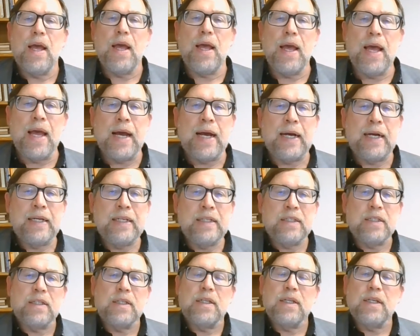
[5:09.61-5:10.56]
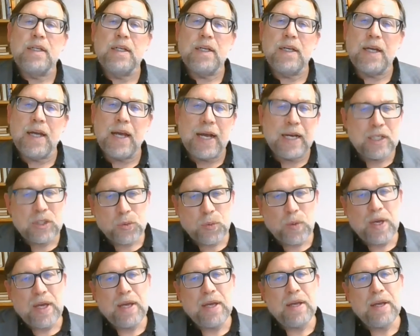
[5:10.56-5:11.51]
And as
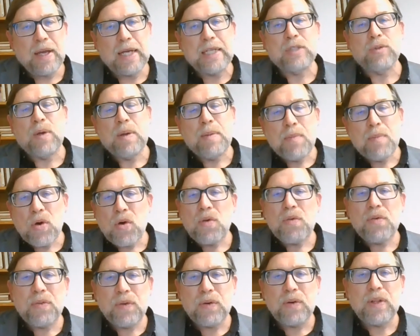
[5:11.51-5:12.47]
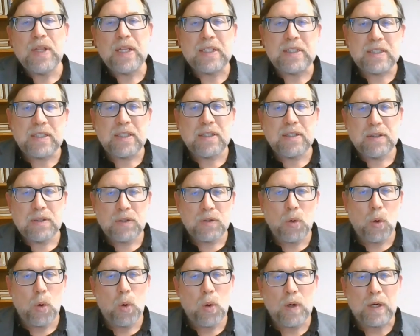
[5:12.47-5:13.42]
we move through this
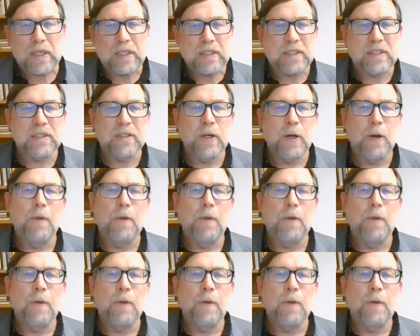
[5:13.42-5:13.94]
course,